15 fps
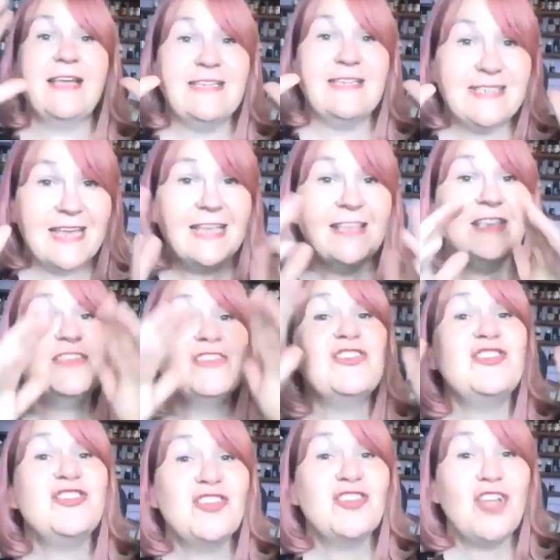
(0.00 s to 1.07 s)
they see that the
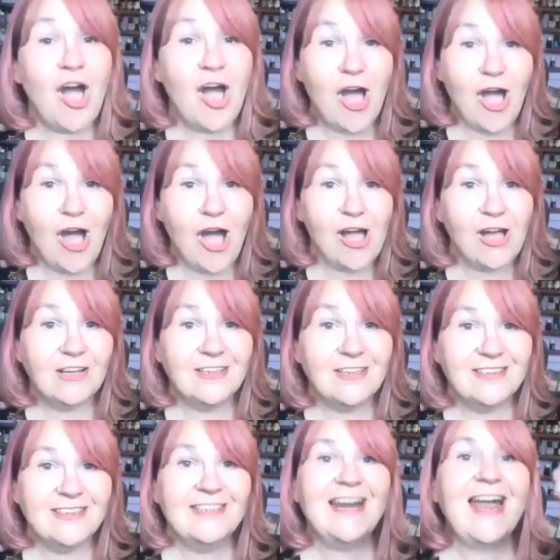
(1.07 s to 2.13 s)
star
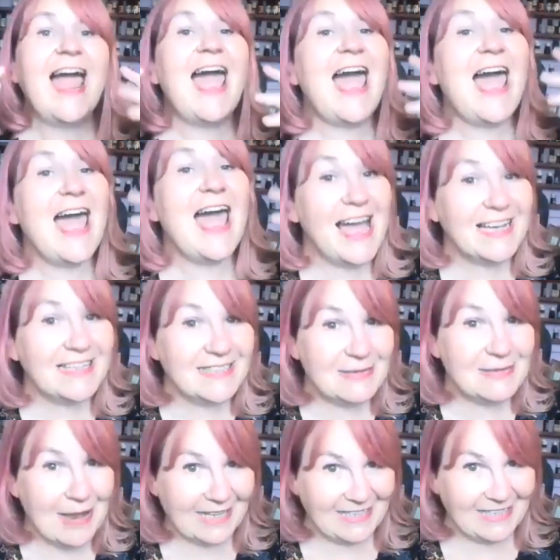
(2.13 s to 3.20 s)
has
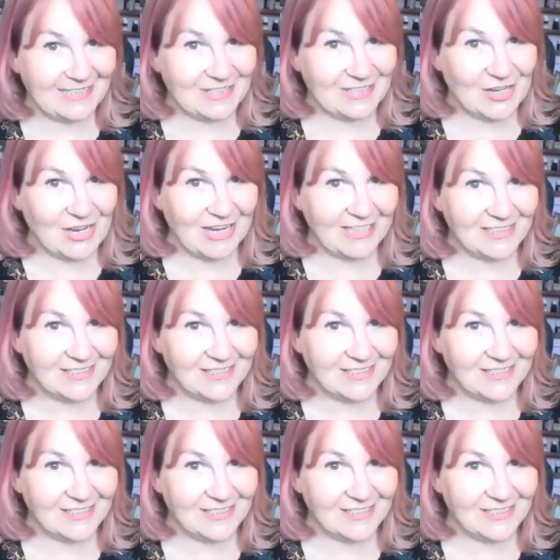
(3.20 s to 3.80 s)
a man inside.